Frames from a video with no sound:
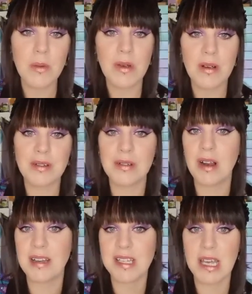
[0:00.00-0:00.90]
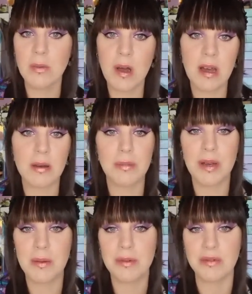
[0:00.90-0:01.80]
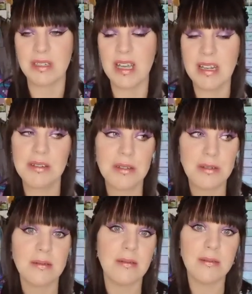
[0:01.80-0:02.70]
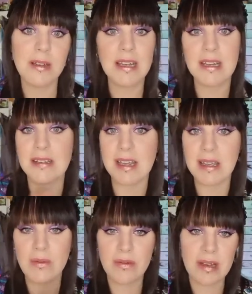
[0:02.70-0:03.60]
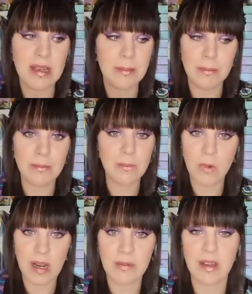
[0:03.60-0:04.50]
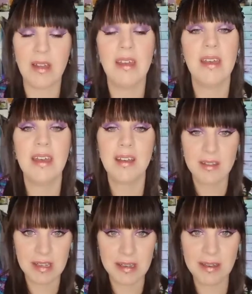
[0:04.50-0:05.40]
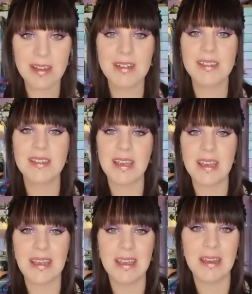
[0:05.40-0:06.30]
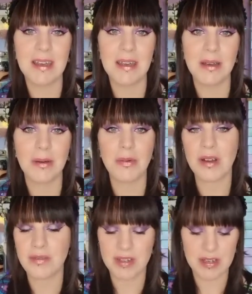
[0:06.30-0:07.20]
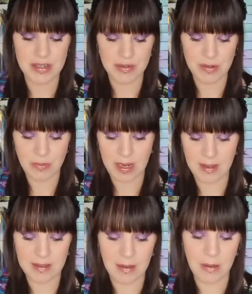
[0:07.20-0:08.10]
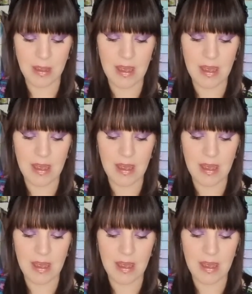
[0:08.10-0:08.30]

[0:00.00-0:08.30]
where I'll do like day one, purple, day two, green, day three, whatever. So you can see what I've done during the week. So